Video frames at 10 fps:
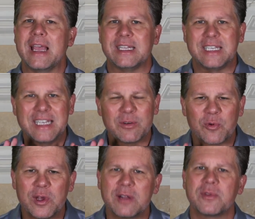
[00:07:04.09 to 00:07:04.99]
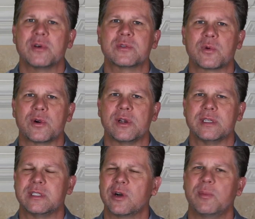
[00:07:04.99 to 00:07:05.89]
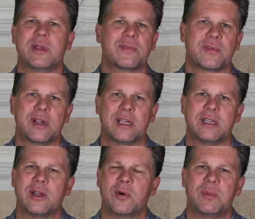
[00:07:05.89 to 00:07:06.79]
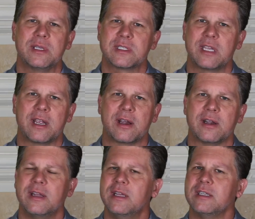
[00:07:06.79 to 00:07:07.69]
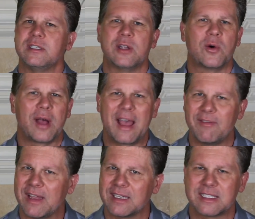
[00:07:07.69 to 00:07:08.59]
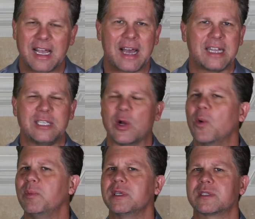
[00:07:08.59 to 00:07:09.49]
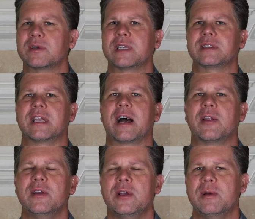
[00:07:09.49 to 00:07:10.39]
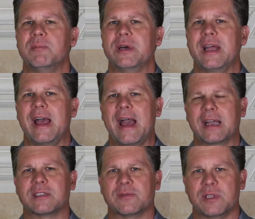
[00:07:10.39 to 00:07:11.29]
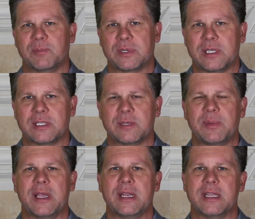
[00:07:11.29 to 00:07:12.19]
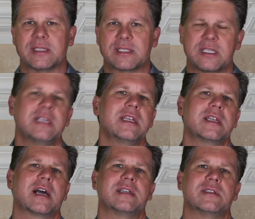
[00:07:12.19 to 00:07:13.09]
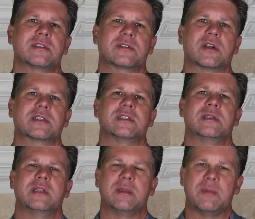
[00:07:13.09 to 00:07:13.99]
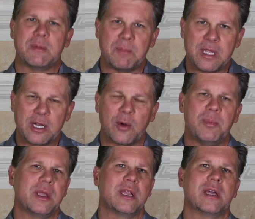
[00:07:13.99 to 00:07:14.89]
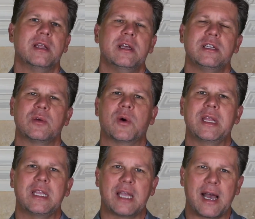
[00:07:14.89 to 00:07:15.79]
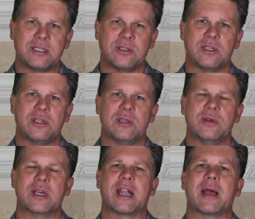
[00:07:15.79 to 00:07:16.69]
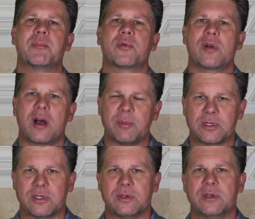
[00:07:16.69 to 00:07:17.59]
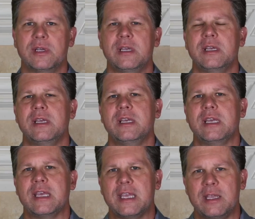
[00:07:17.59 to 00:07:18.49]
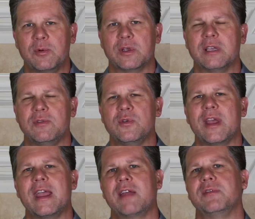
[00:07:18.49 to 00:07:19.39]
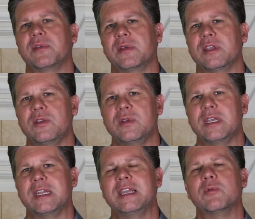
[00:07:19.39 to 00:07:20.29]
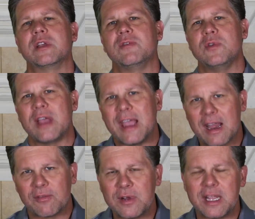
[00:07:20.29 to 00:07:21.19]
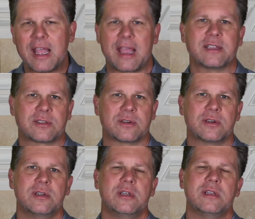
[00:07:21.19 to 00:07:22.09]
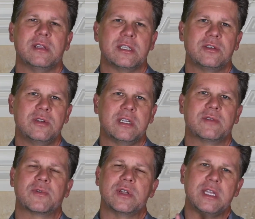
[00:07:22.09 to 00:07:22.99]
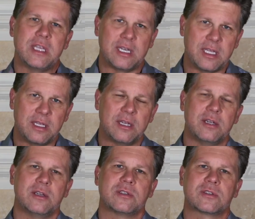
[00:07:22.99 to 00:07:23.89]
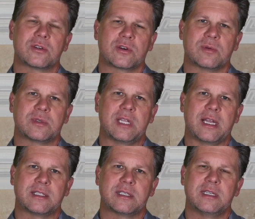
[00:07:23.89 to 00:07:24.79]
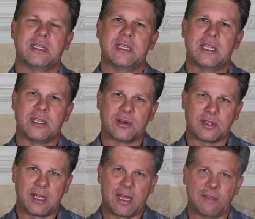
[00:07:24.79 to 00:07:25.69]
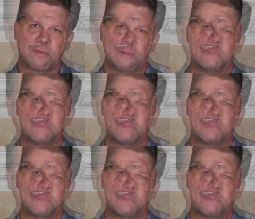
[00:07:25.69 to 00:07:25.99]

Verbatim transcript: And get rid of those worries. Don't be afraid. Don't be scared. Don't have anxiety. Don't be stressed out but actively participate in seeking God's instruction and in being obedient to what He guides you to do. And I promise you, He will give you everything you need. He will give you every answer that you need for any circumstance in your life.